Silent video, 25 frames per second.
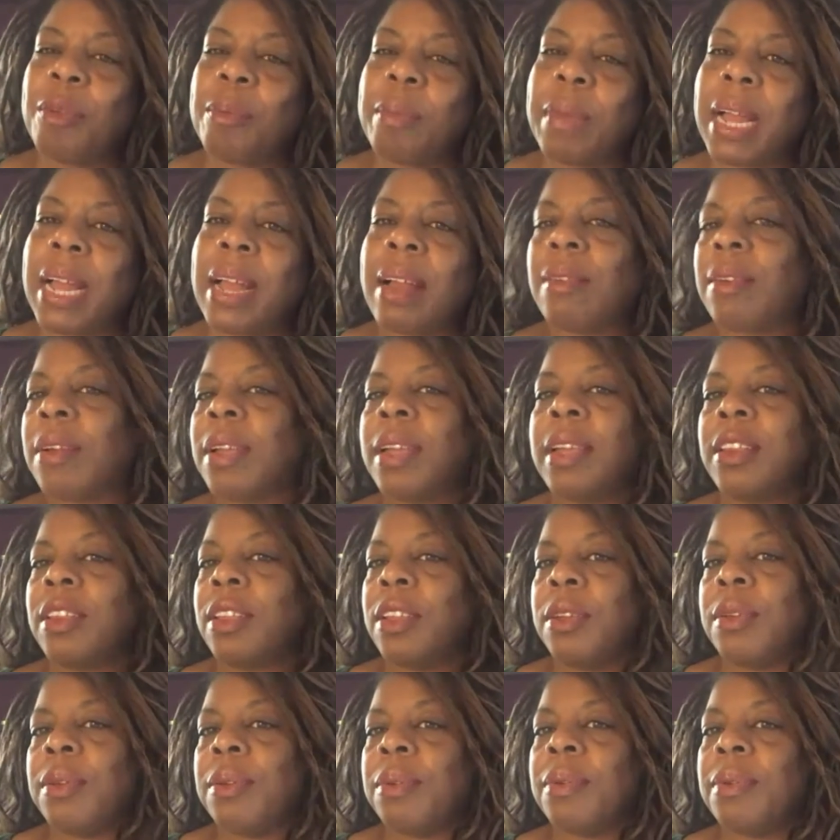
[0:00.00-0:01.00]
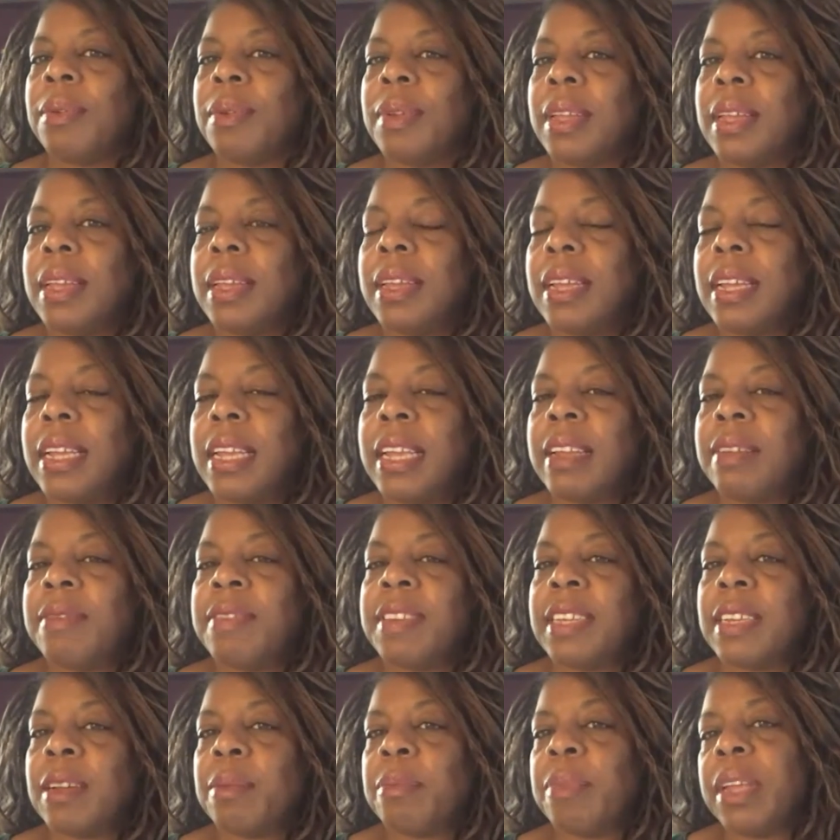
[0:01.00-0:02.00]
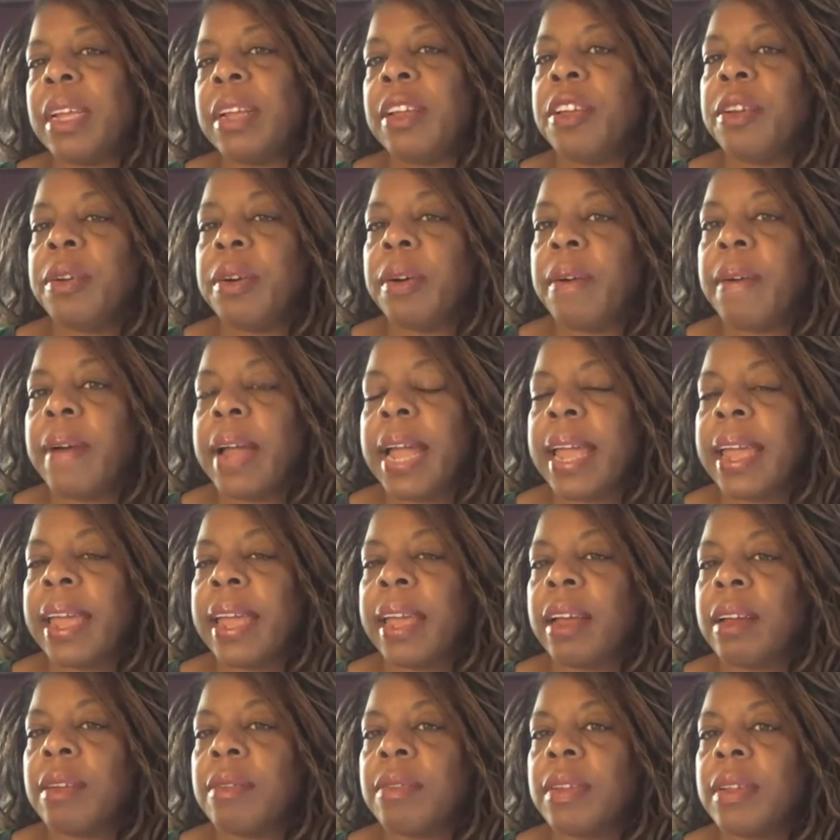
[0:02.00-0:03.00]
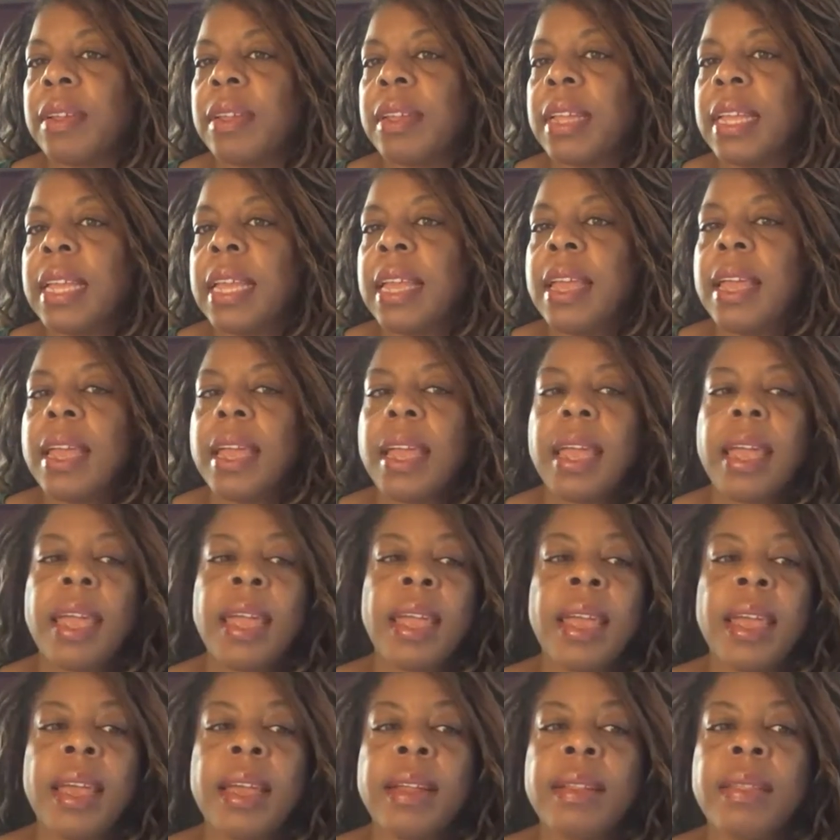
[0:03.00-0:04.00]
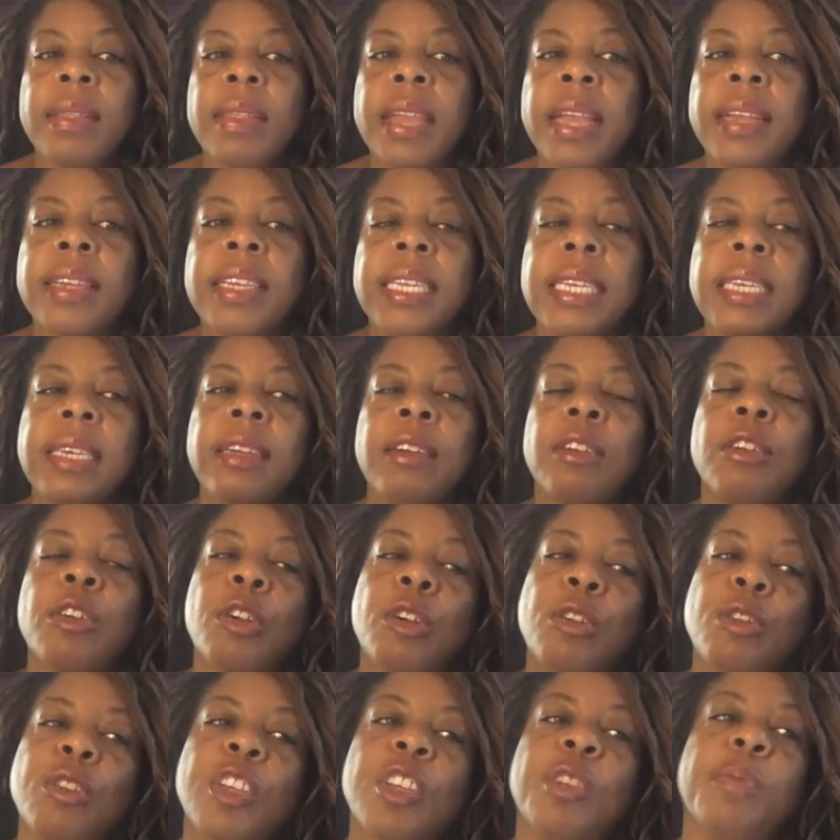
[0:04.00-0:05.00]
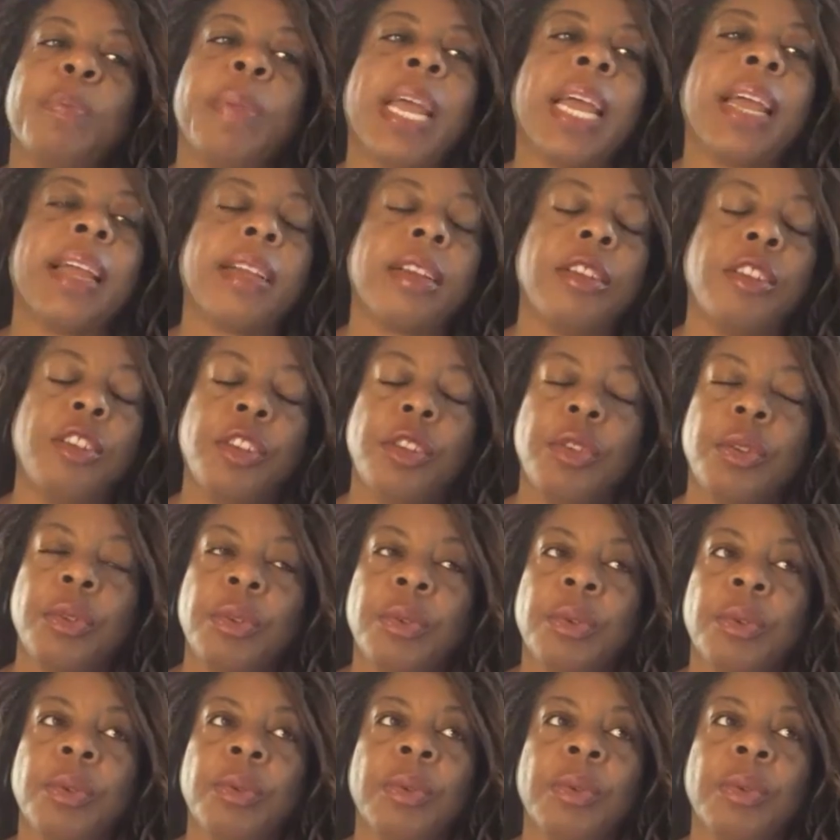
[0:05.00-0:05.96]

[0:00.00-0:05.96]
how can you give something you don't have? And that still goes back to